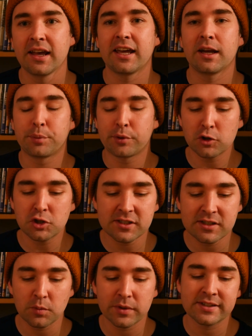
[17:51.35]
It approaches
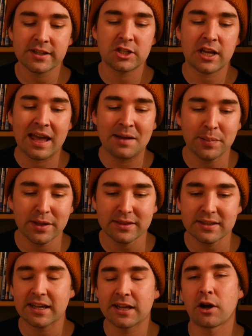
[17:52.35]
it with such
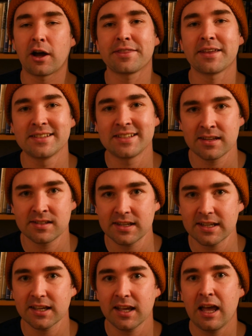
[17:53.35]
empathy and
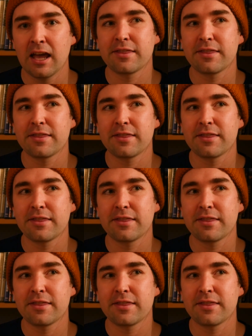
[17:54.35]
authenticity